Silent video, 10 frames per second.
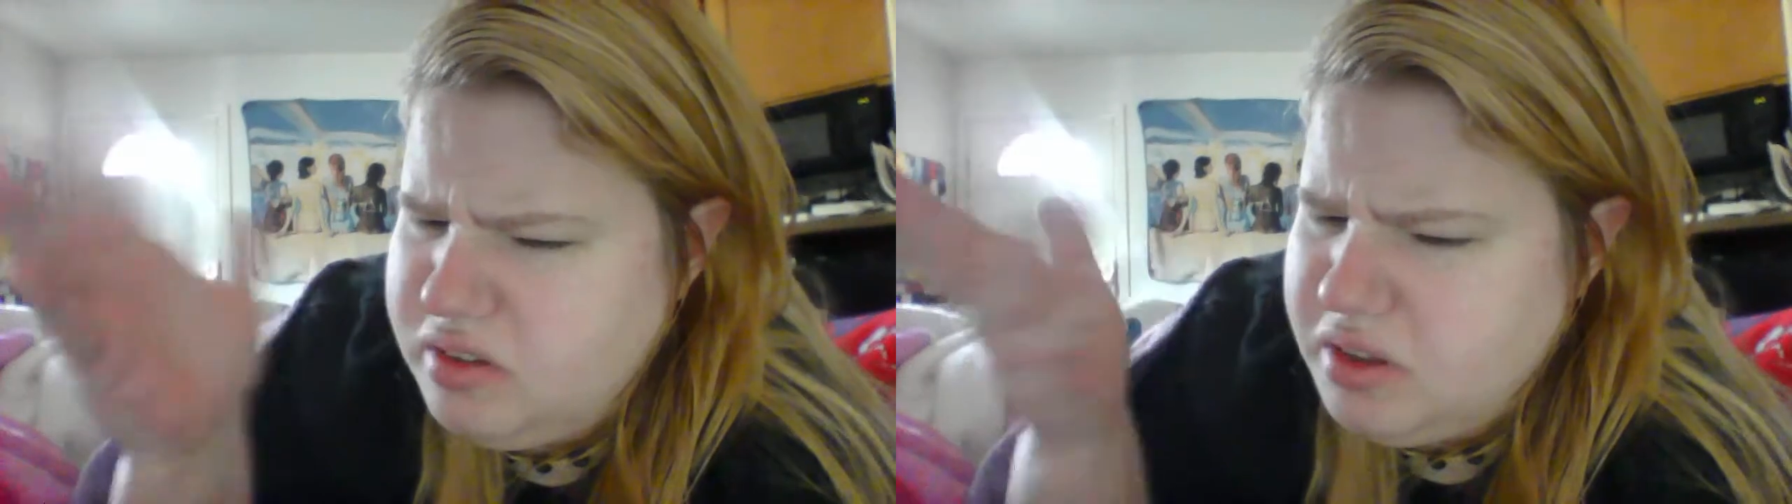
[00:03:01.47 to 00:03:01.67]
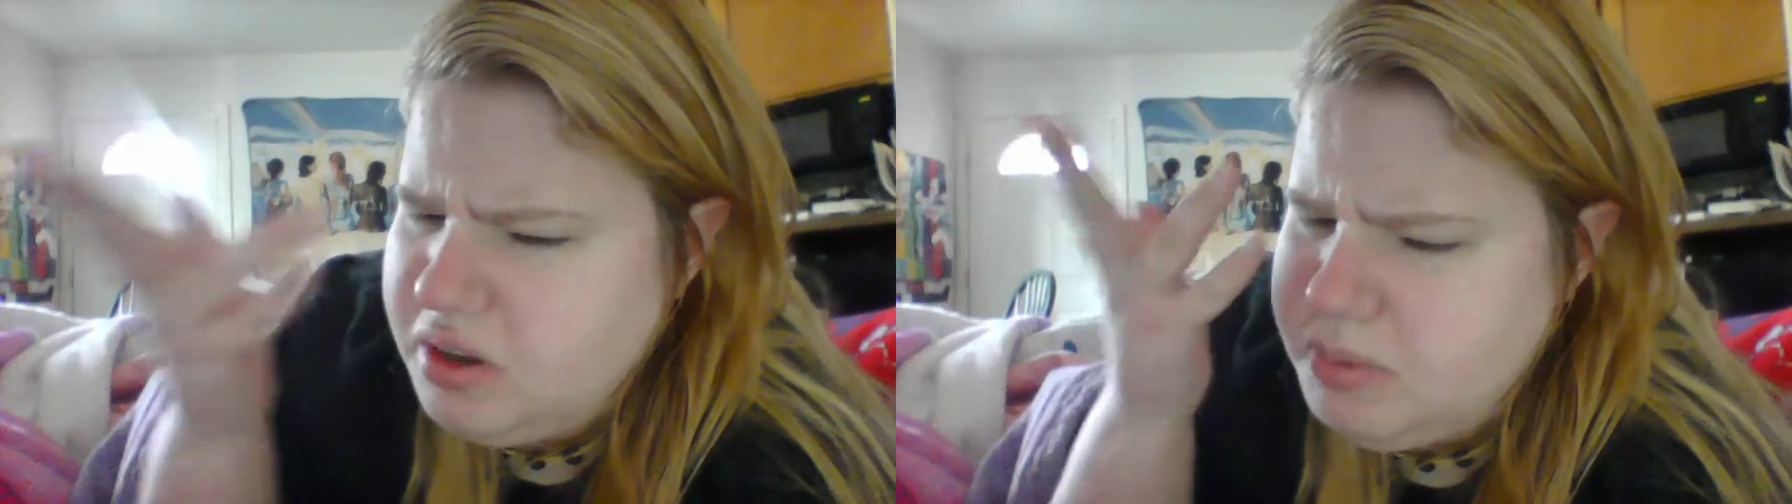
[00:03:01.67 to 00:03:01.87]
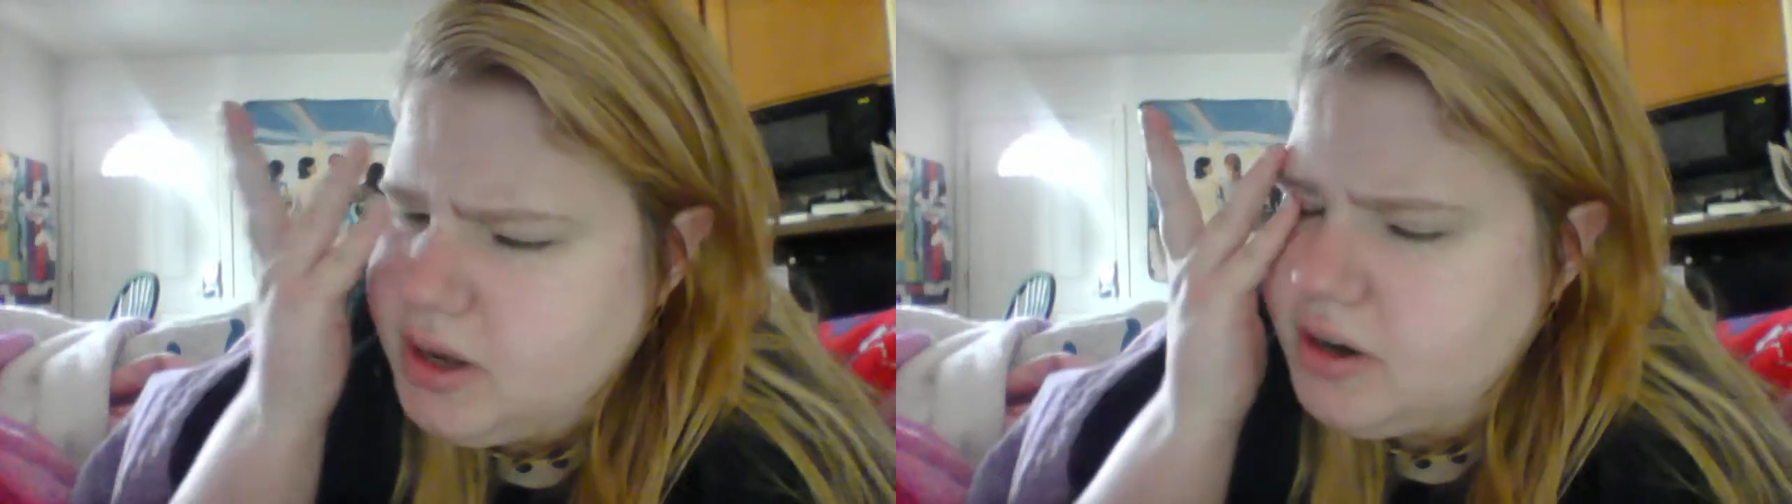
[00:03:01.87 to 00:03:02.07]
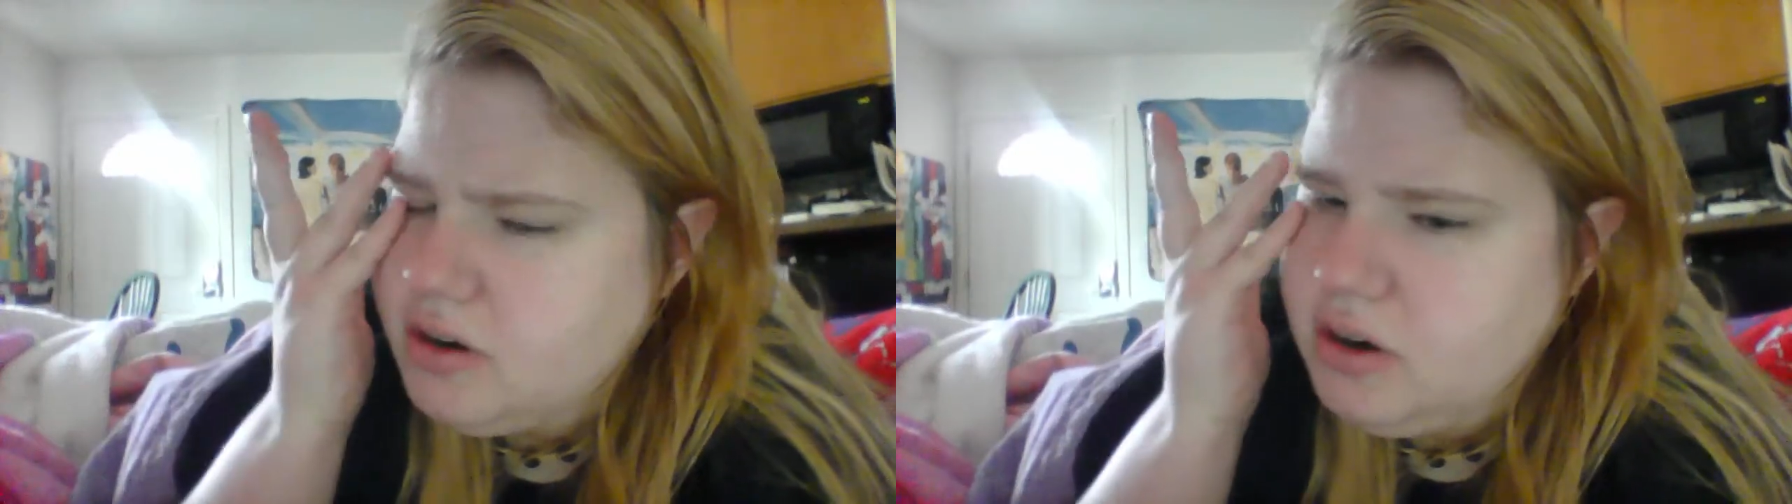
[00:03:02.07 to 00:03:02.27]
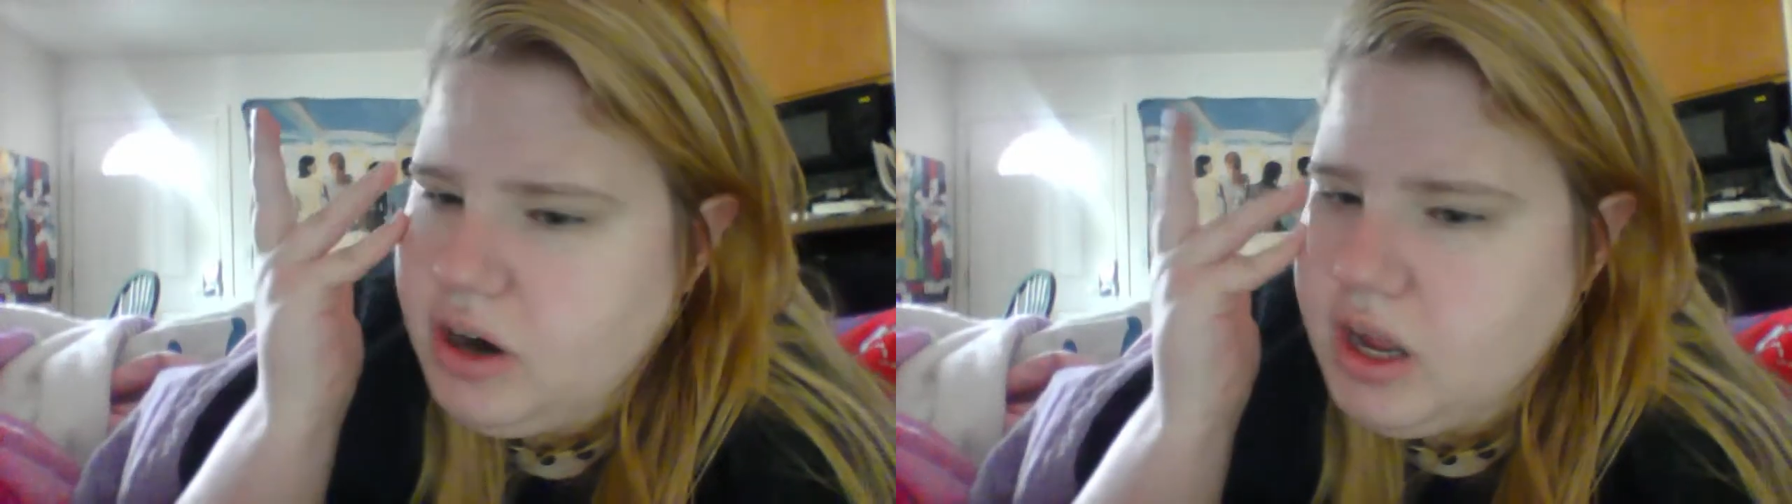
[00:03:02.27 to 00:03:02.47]
thing
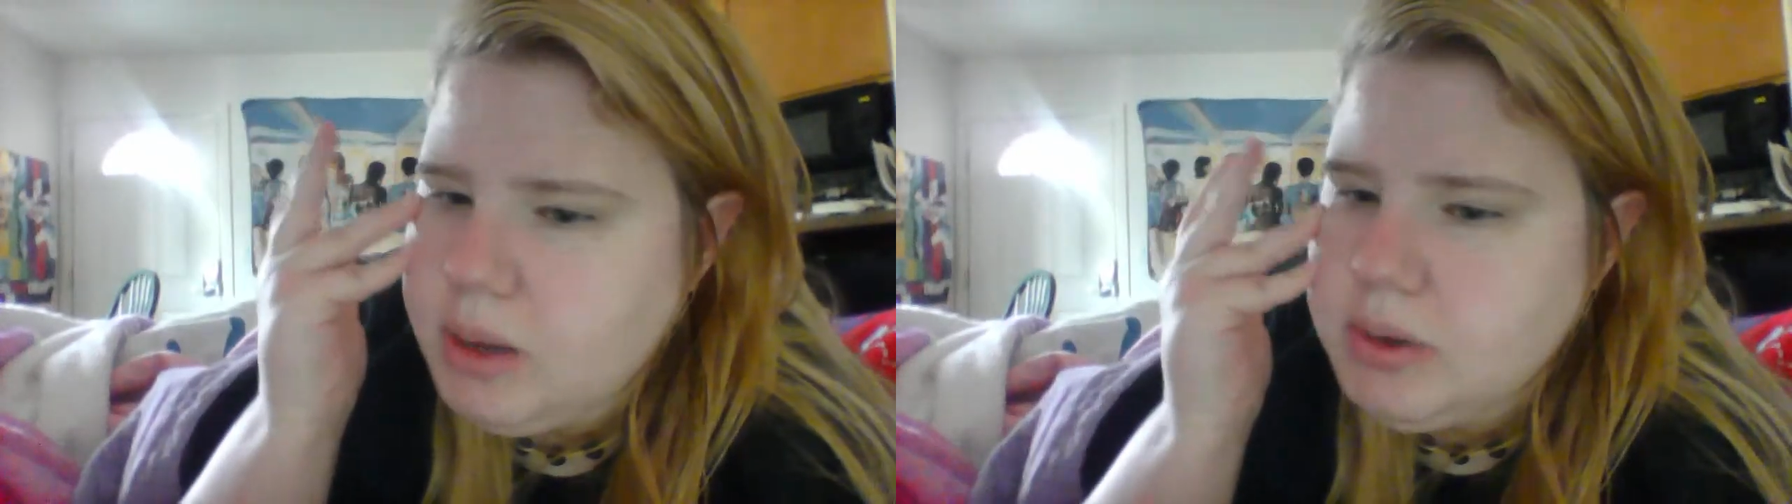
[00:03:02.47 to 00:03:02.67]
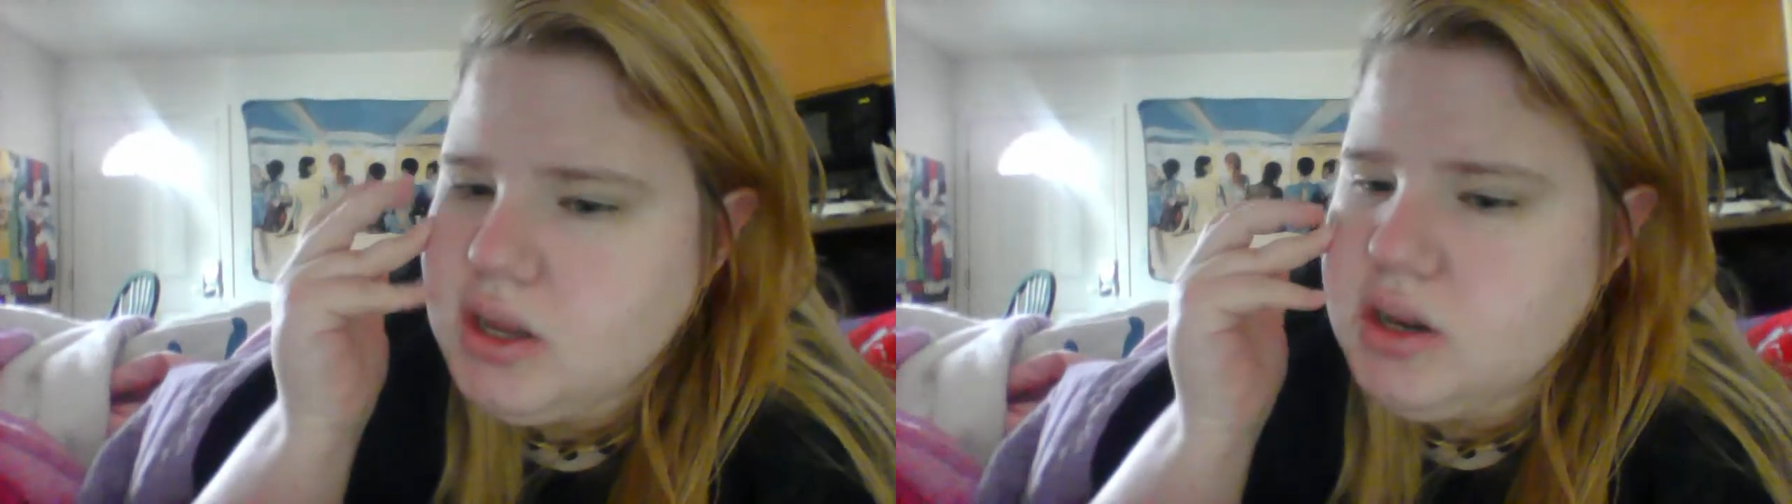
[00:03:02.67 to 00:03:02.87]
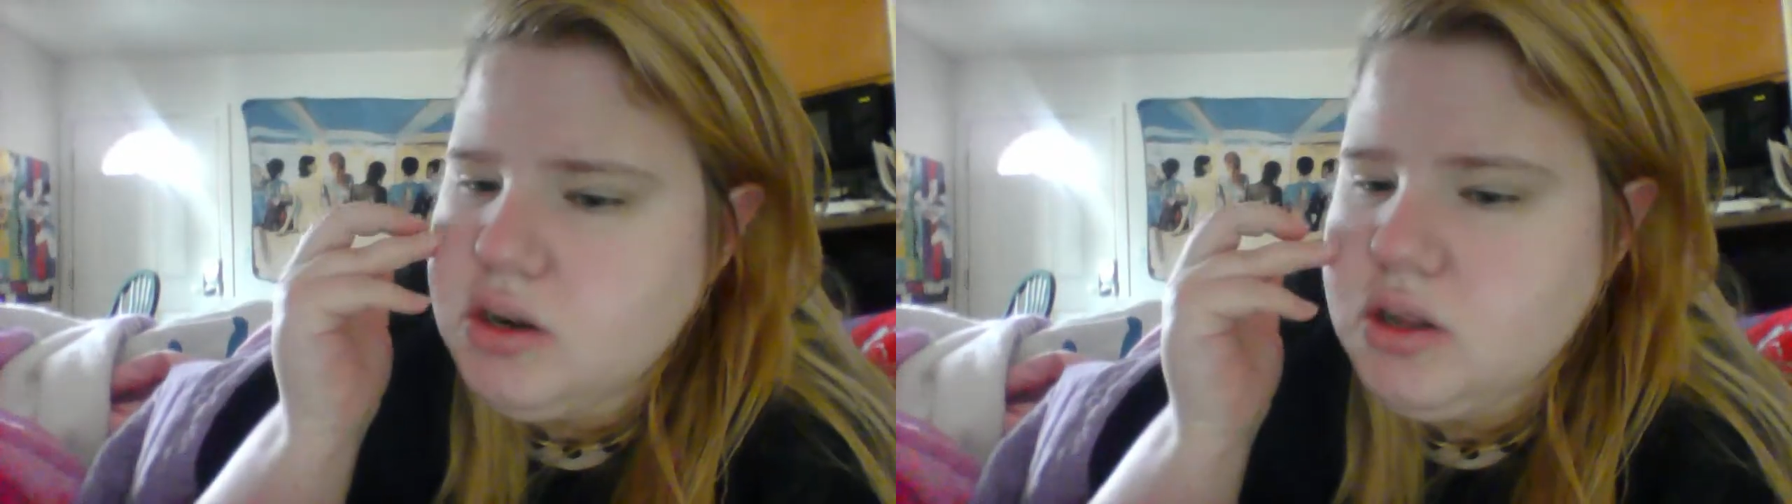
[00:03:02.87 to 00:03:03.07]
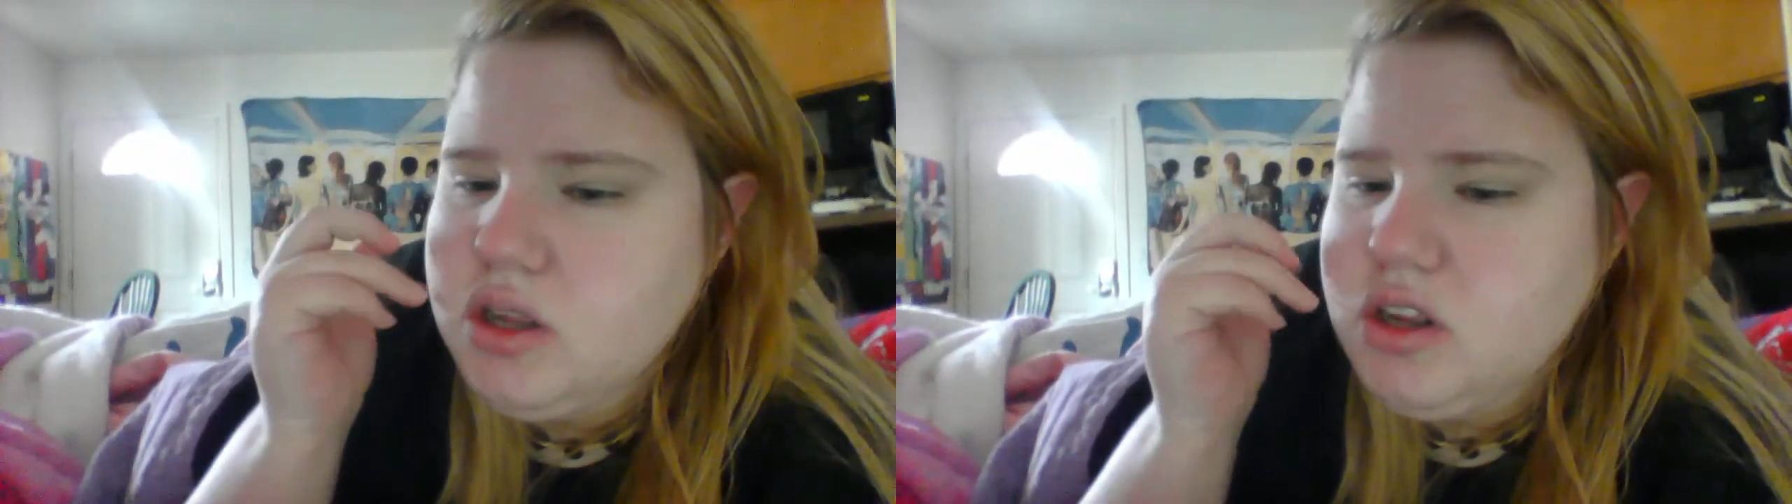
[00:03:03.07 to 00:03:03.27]
matter? I mean,